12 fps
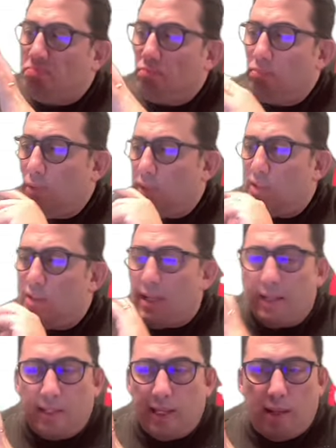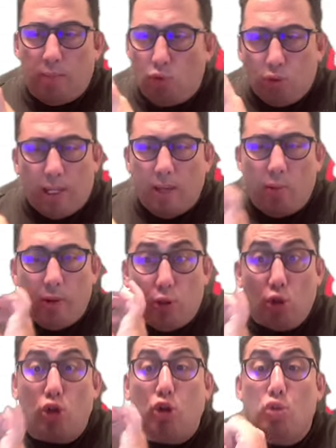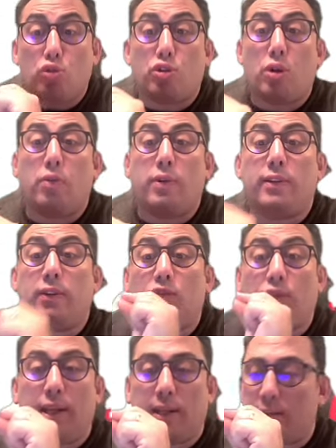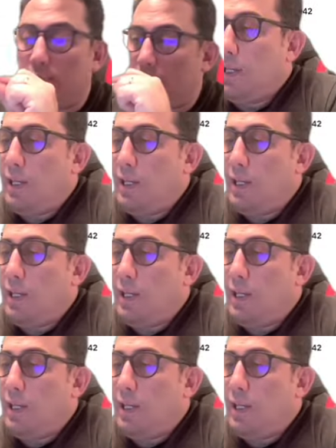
This is not the game. Today we look conservative traders.